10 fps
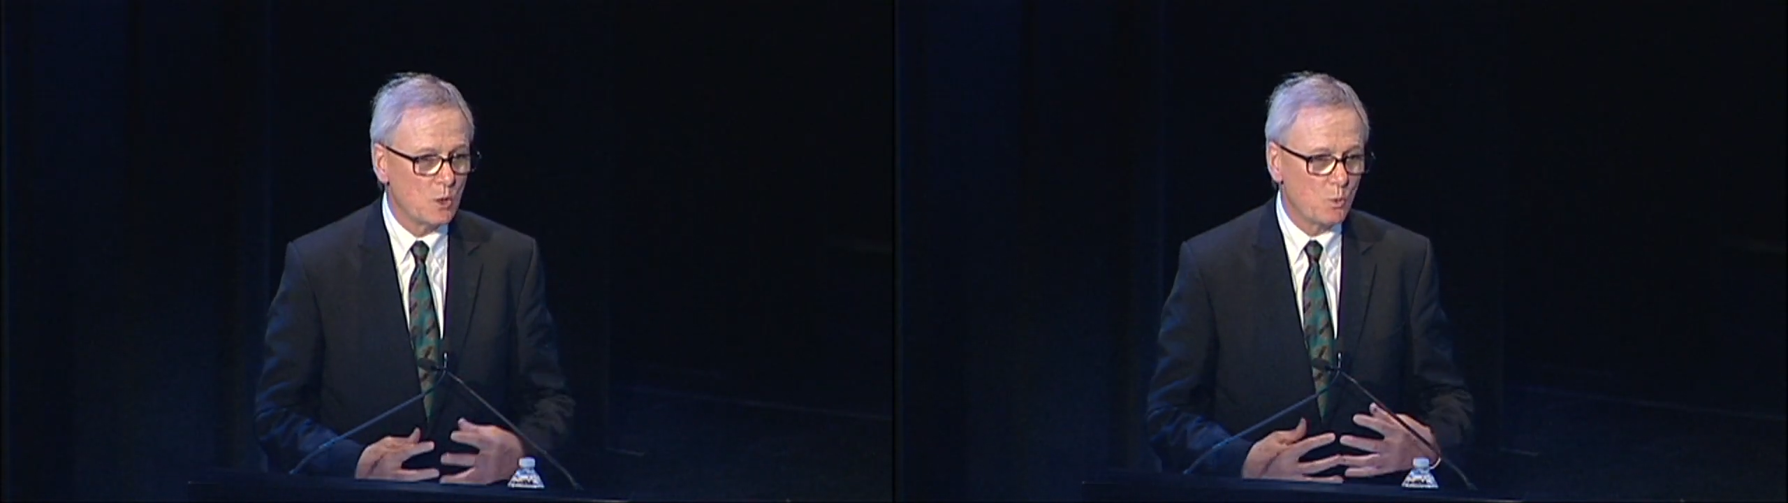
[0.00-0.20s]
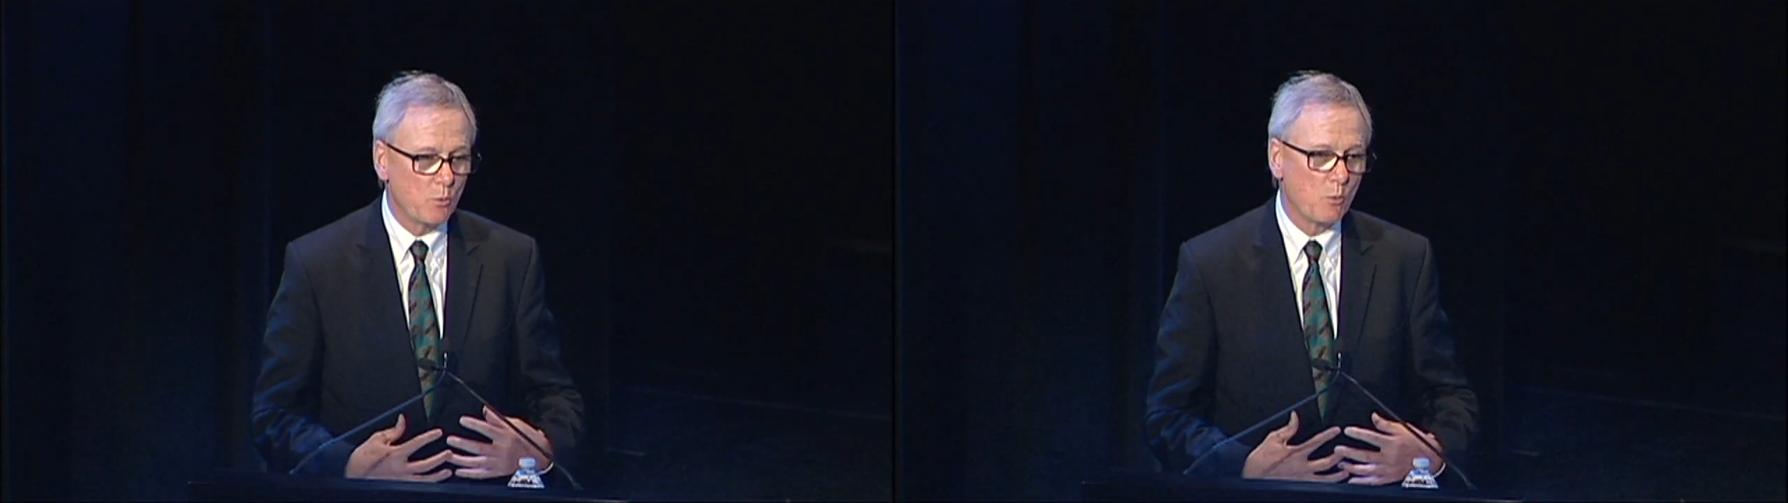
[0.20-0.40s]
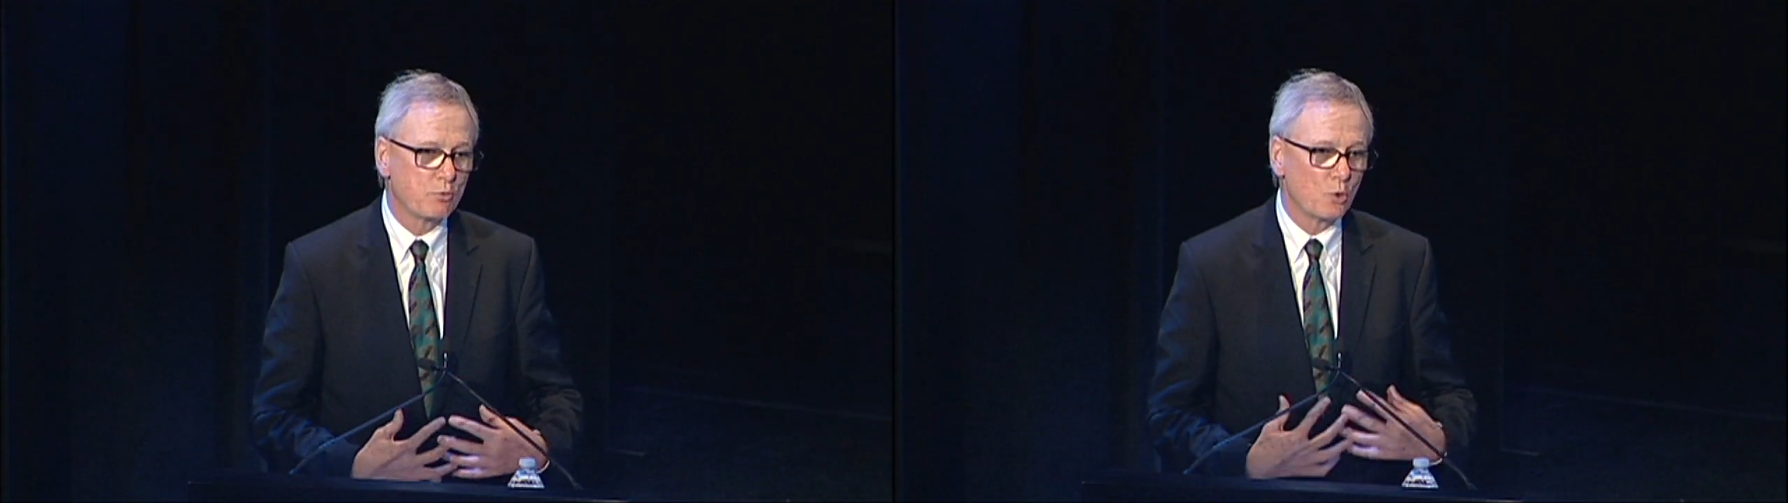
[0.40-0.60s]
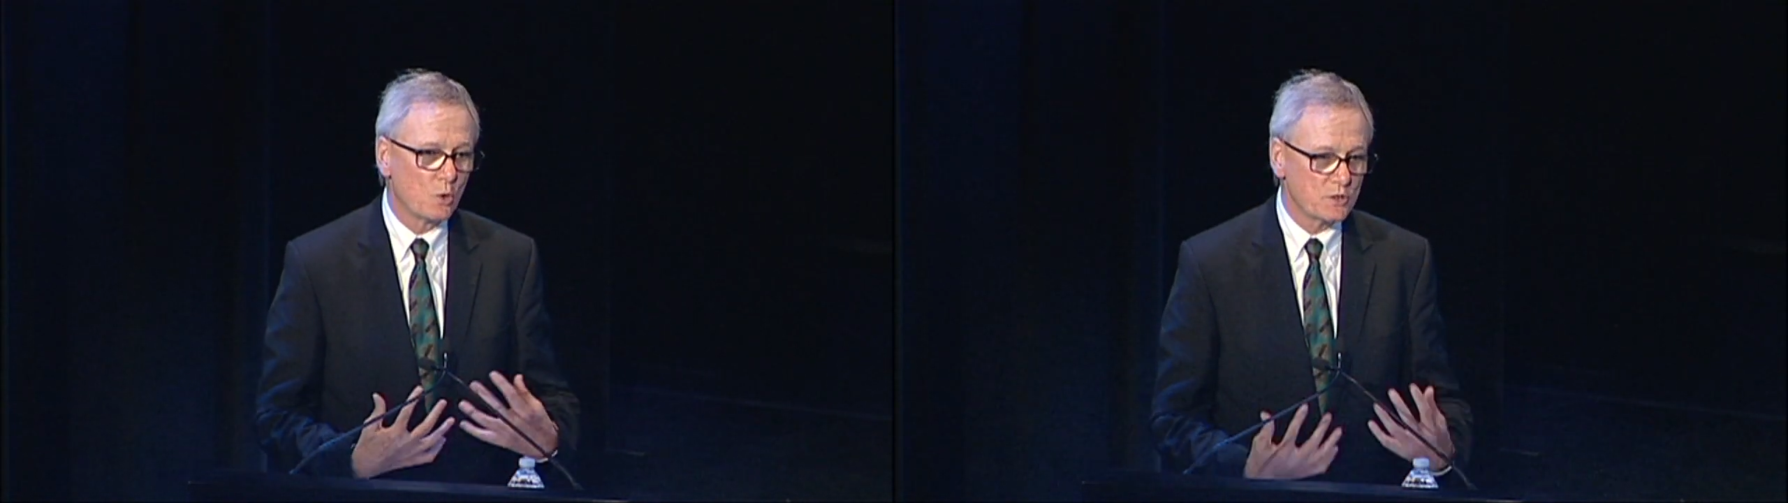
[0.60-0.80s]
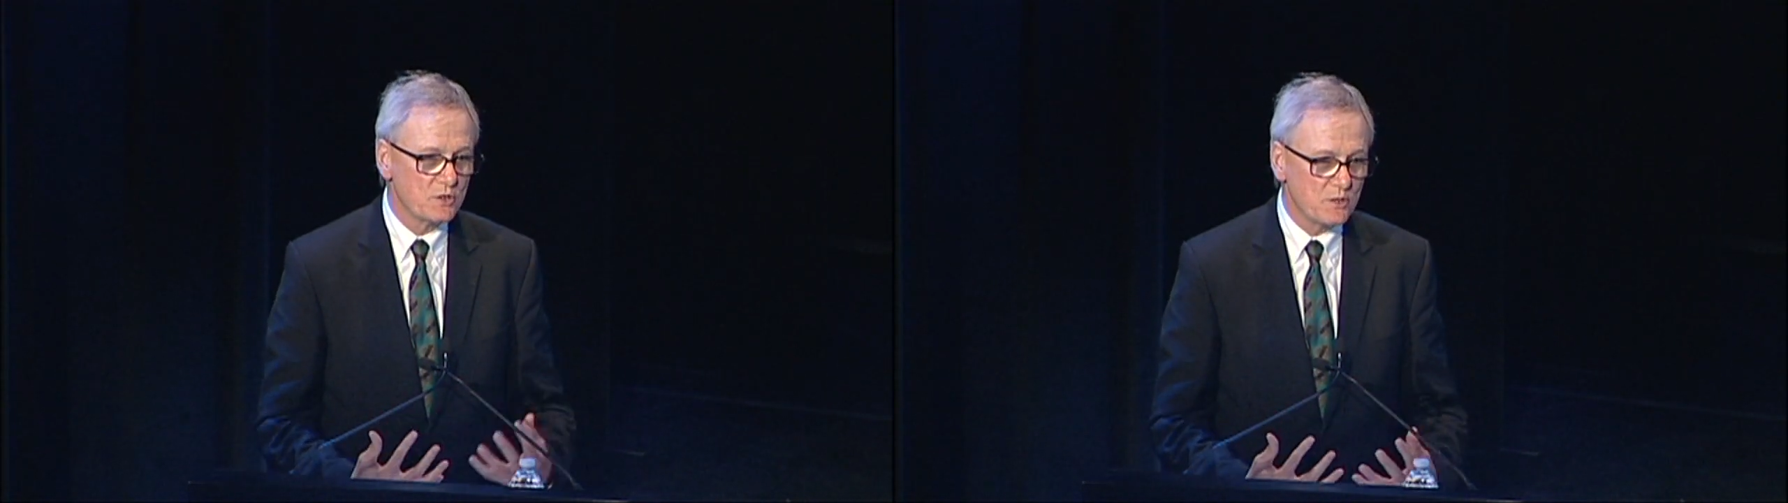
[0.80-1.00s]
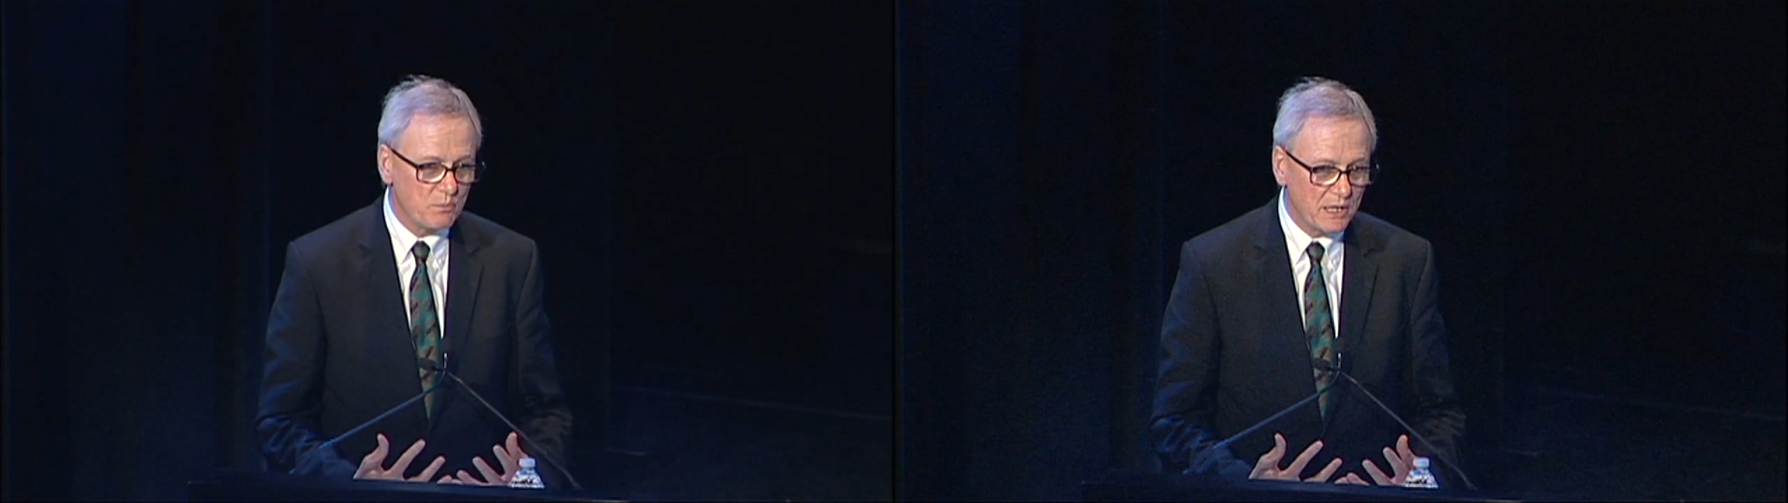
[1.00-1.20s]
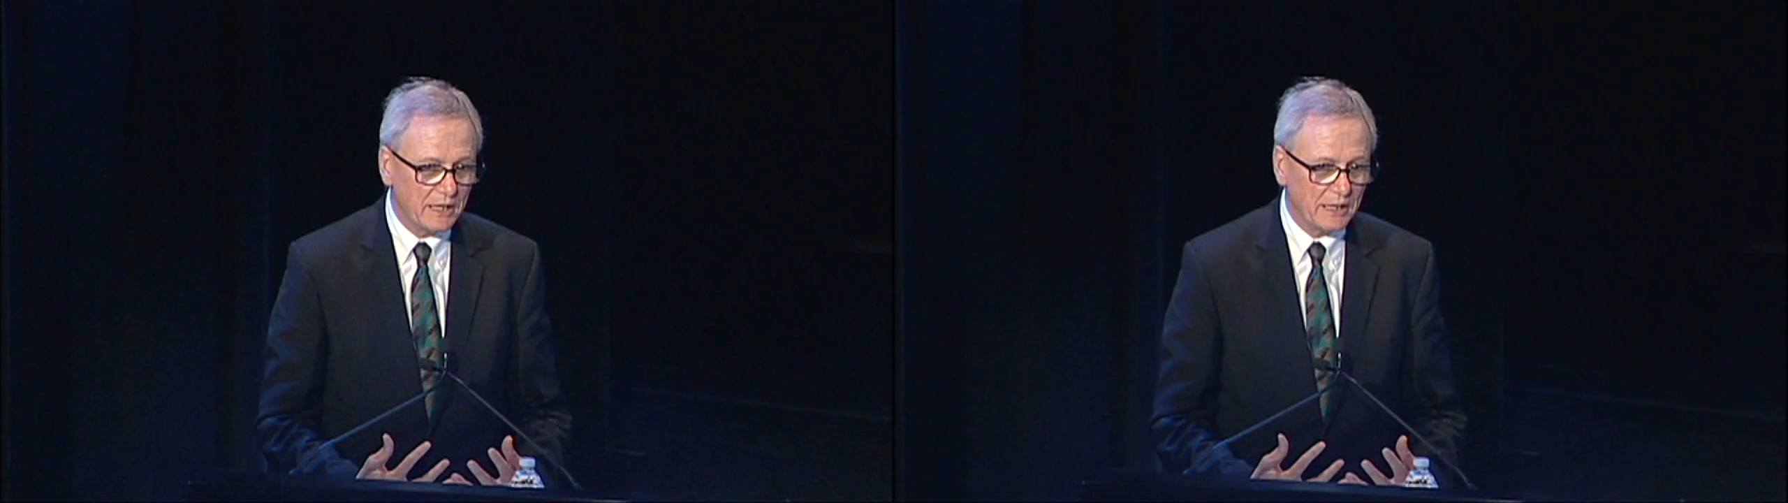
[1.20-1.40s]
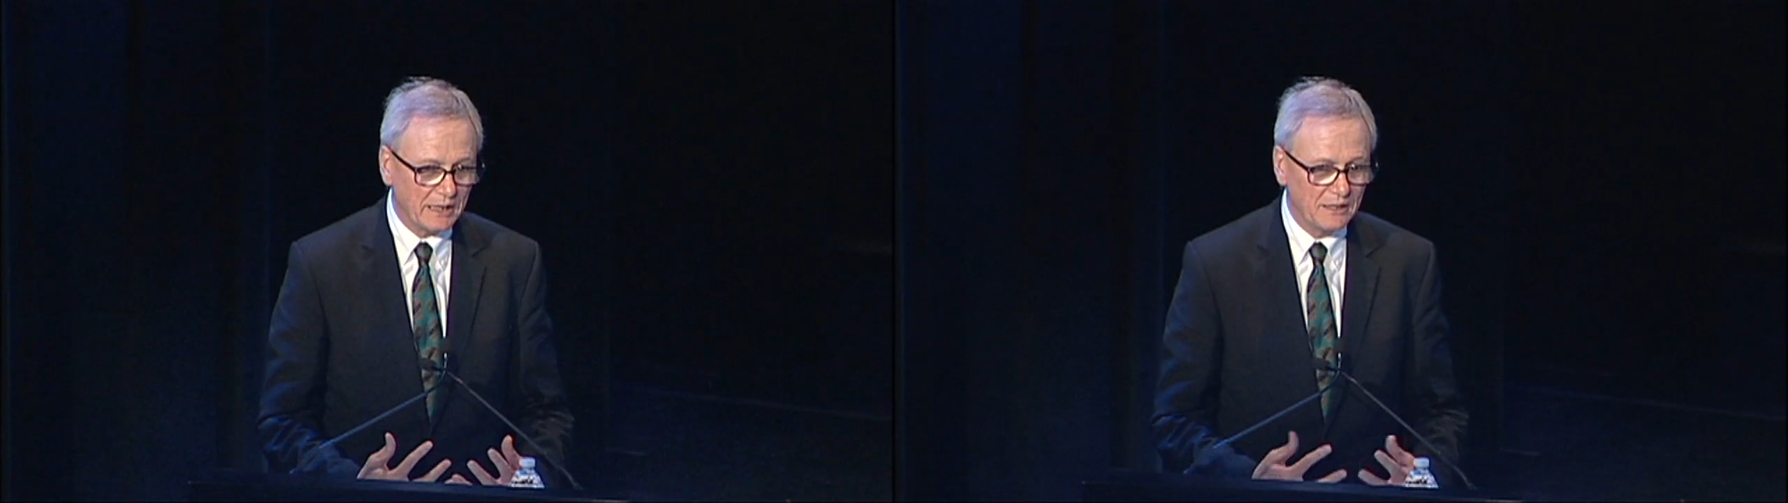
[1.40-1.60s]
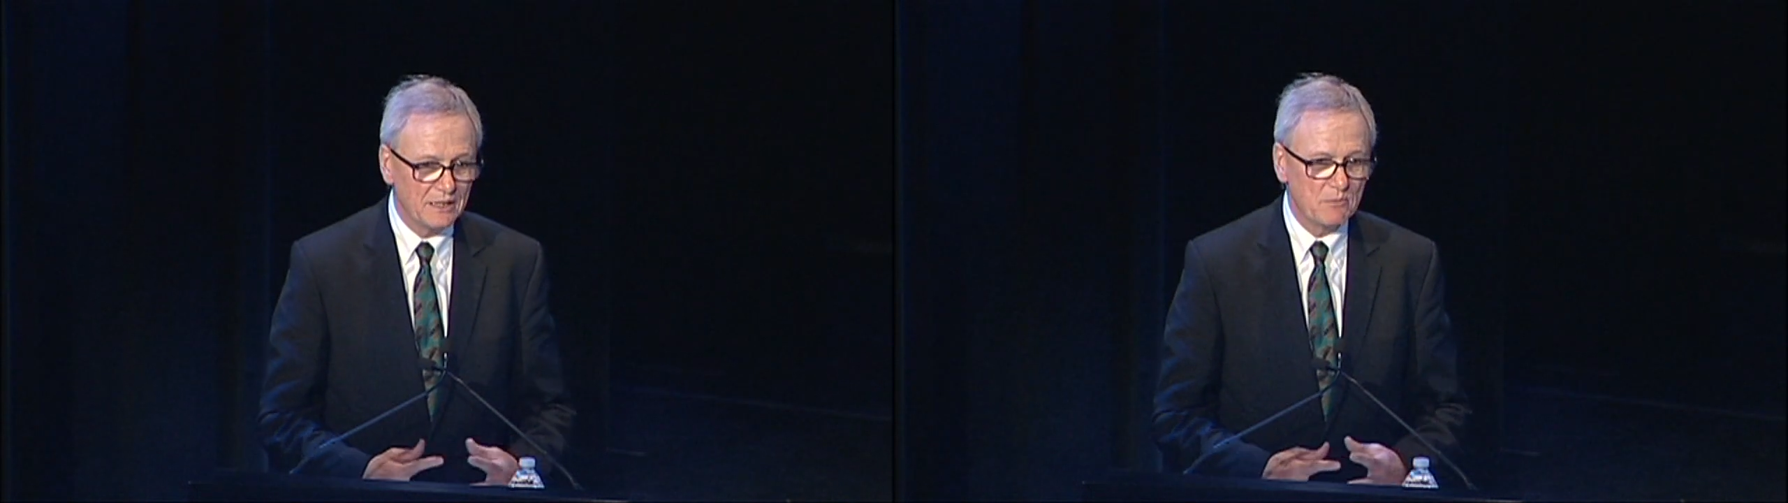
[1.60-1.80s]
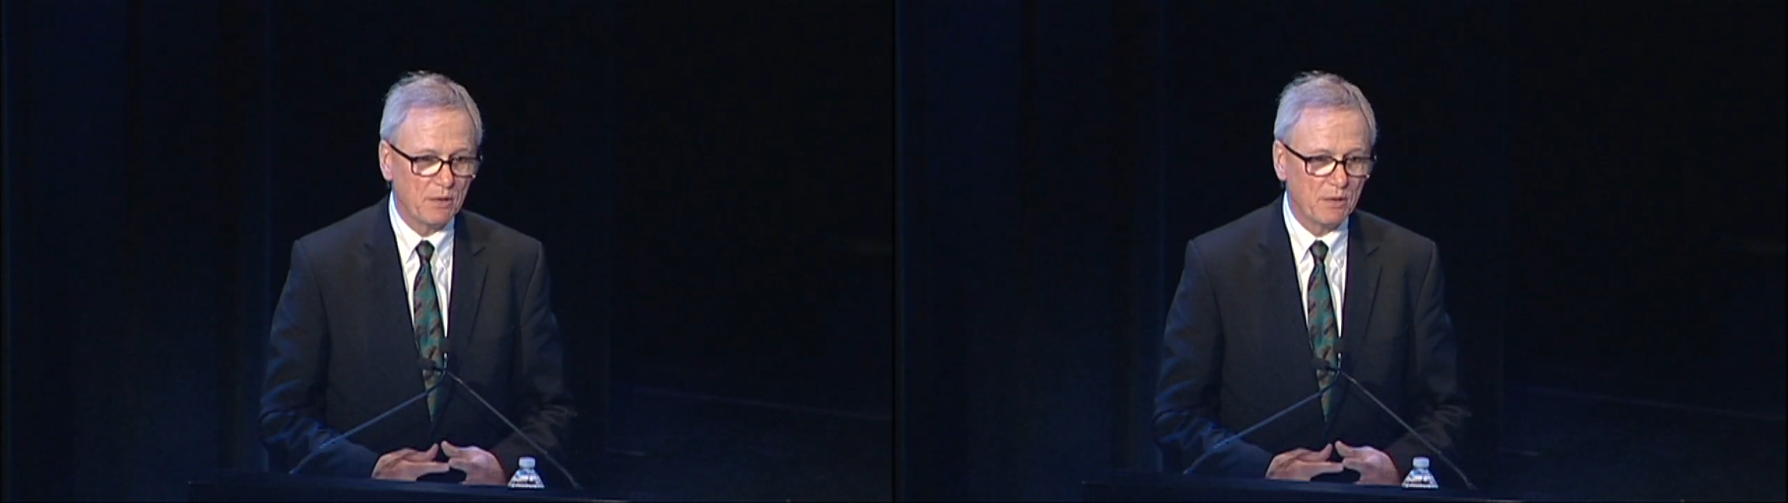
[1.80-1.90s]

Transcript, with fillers: We were brought into being